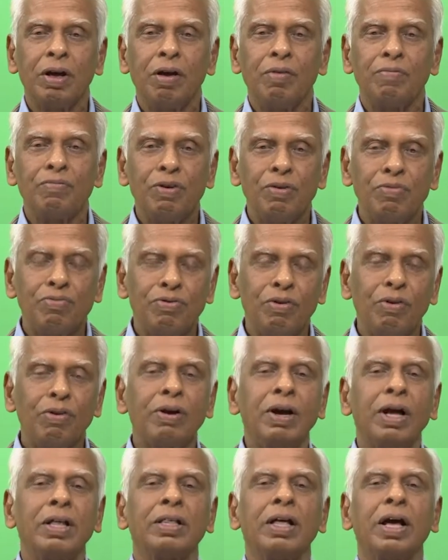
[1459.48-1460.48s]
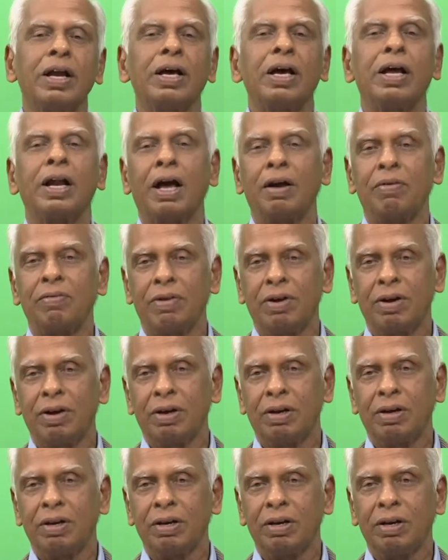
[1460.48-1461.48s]
before Gandhari arrived.
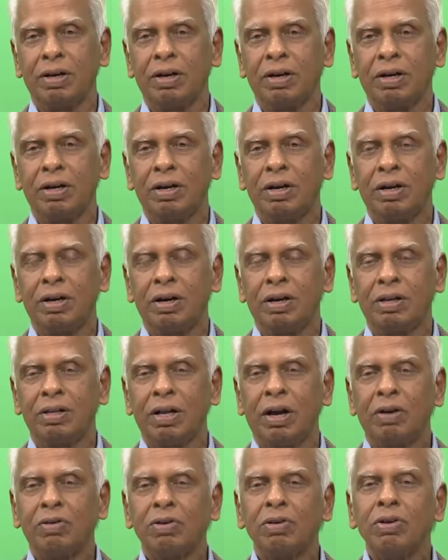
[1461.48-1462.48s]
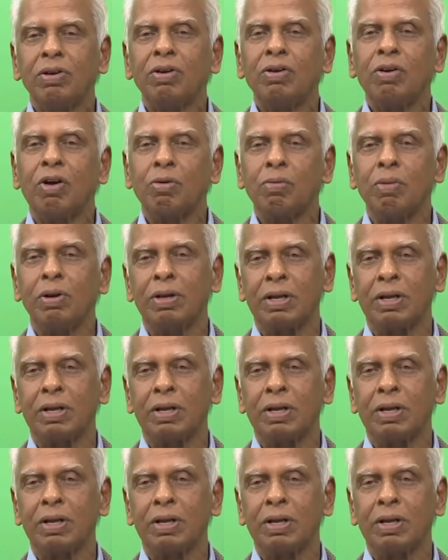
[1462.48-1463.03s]
That was a normal